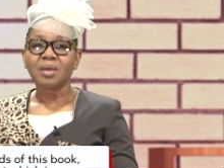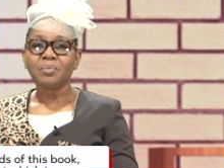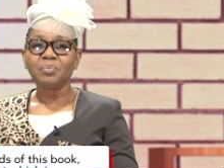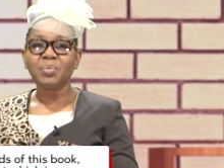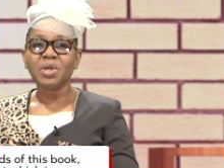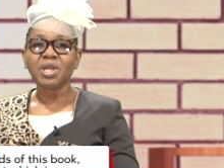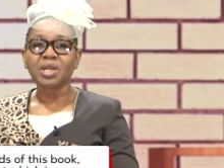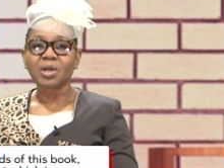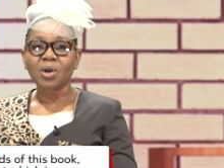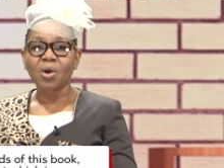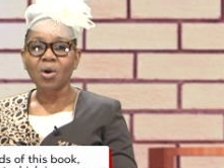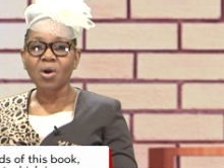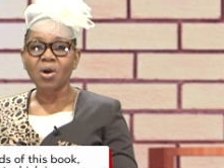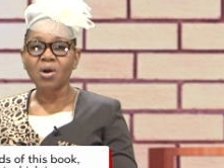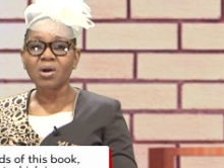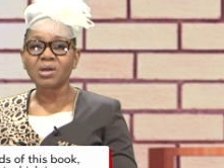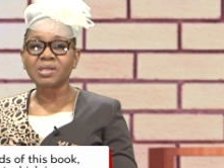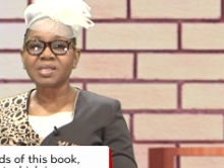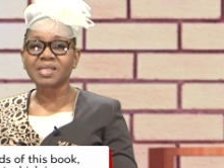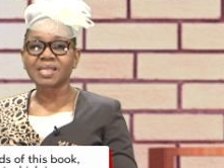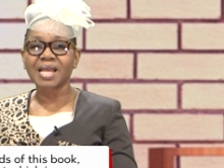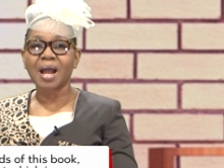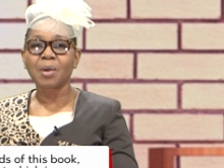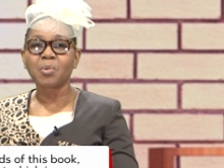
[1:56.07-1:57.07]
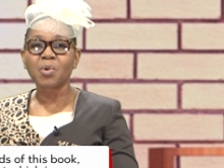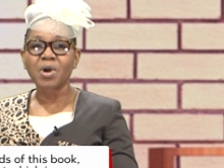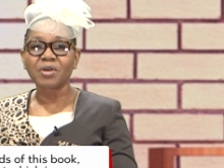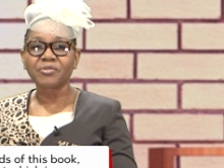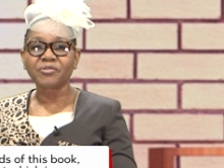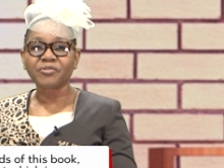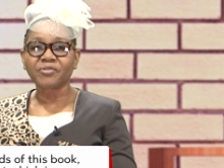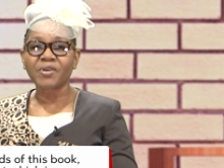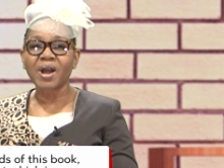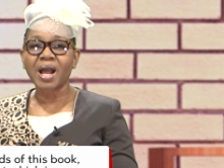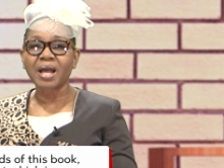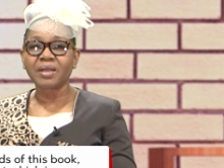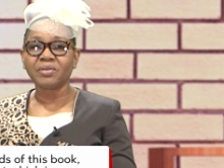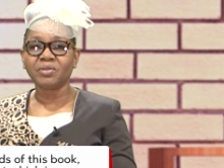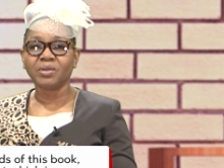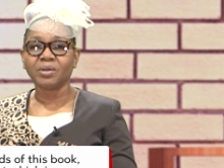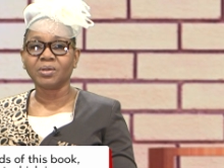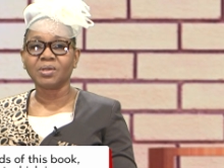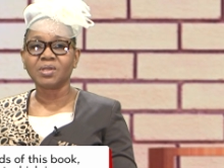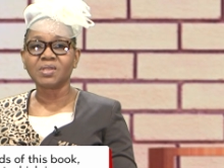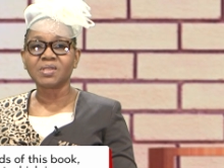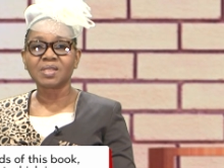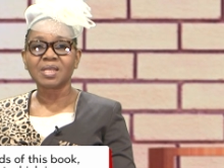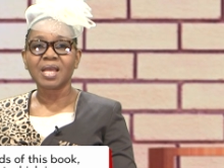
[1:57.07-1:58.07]
because our
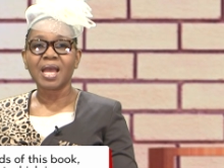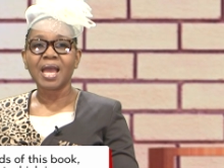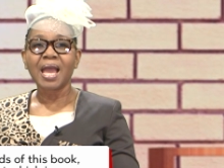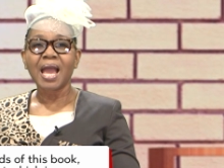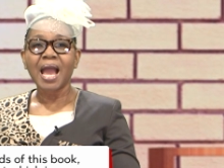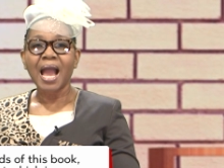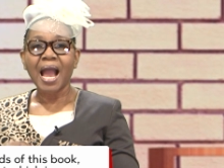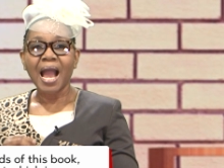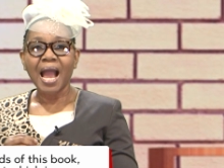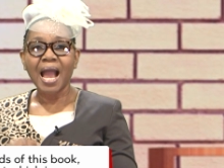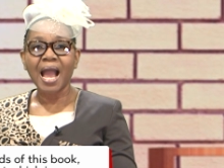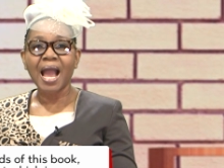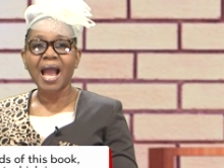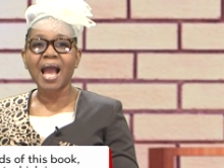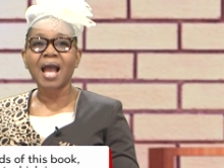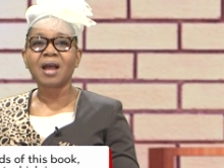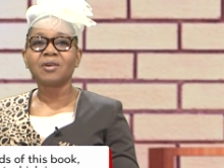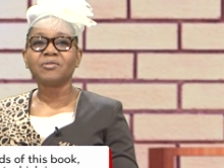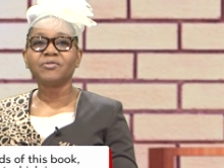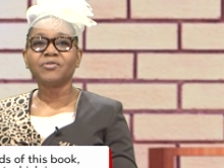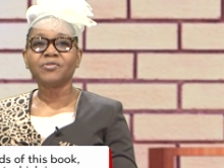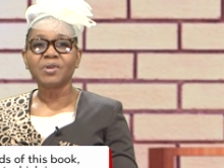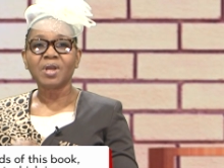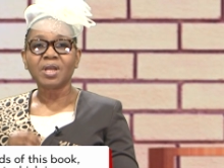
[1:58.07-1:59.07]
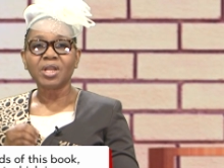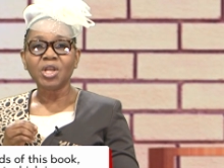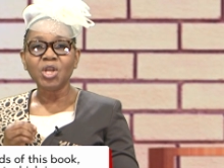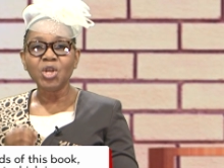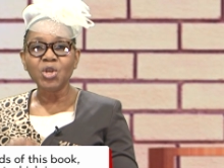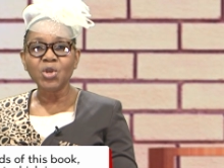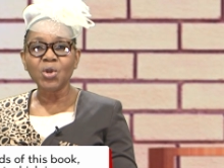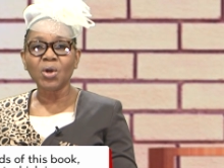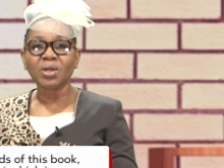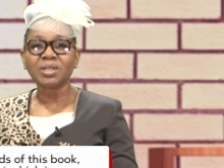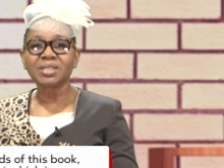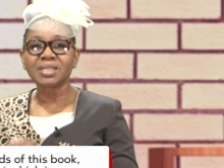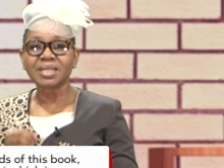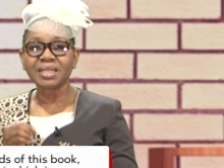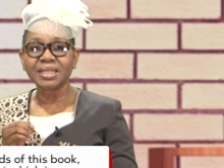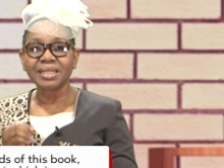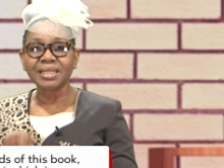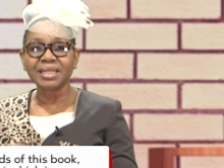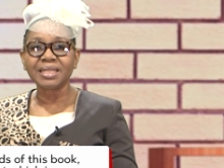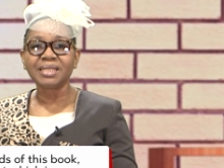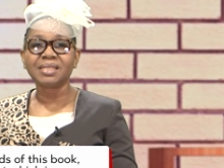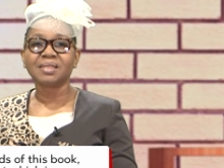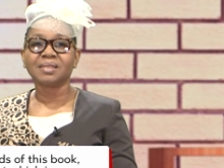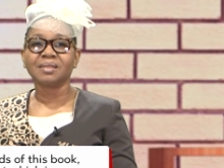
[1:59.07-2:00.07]
fathers have not
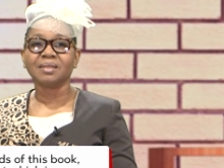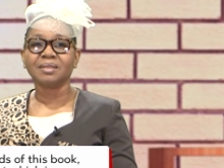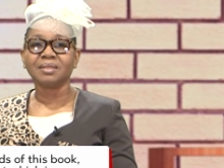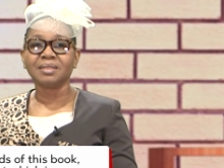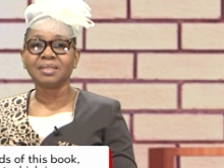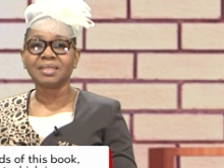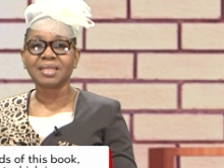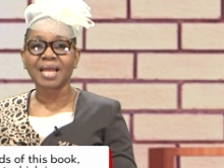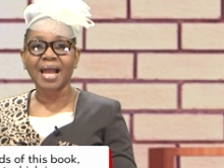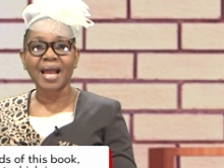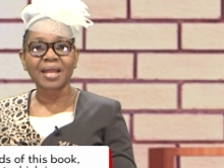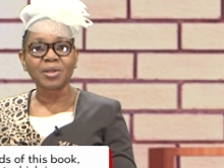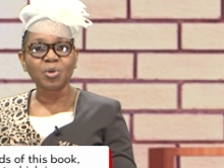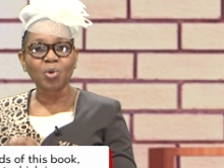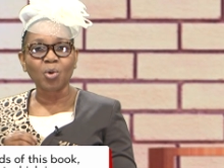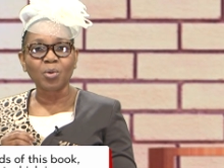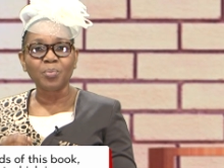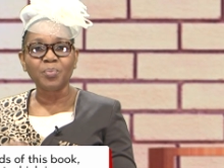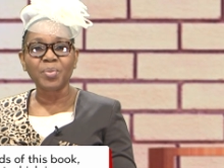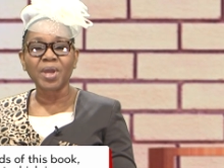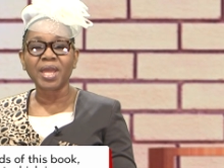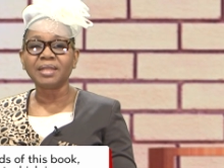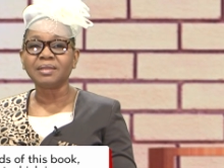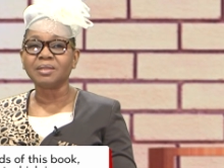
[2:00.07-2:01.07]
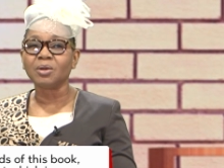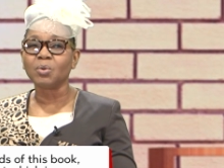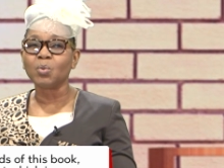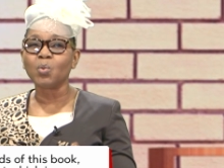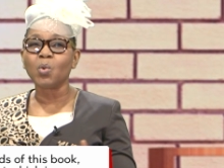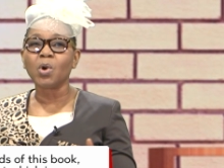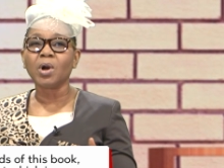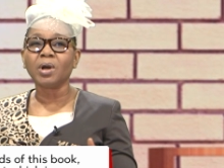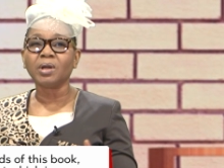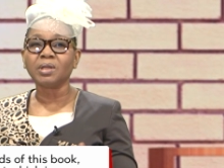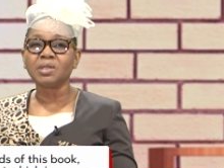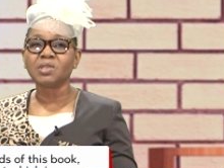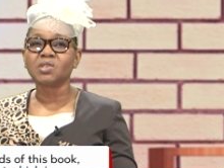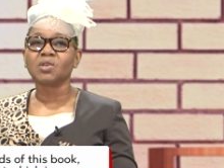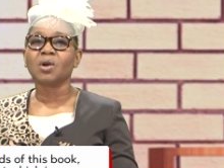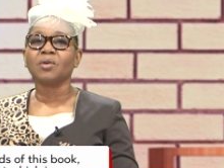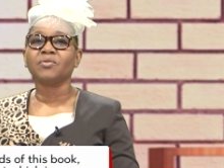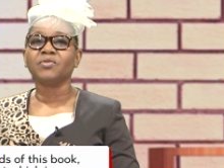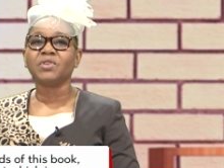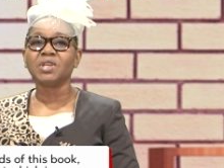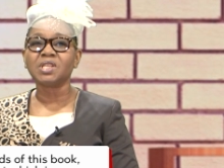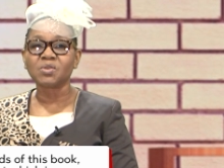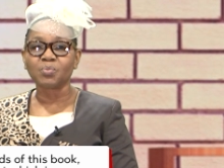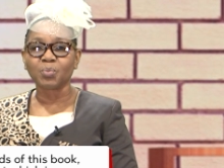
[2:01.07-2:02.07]
listened and obeyed the words
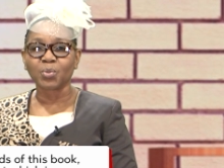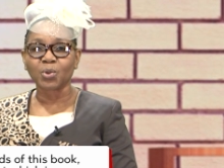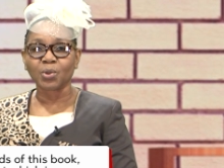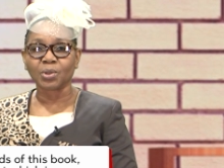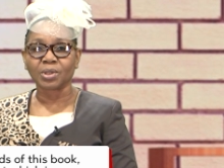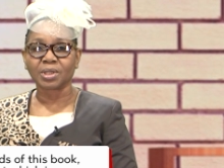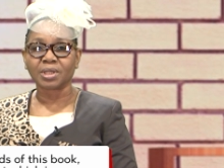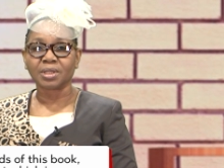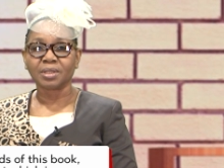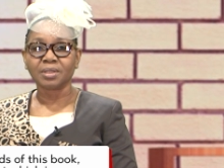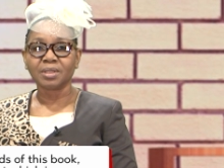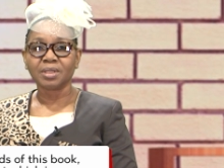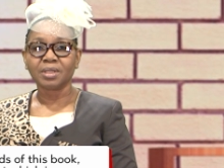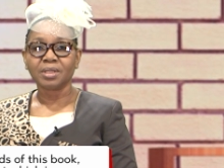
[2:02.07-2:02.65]
of this book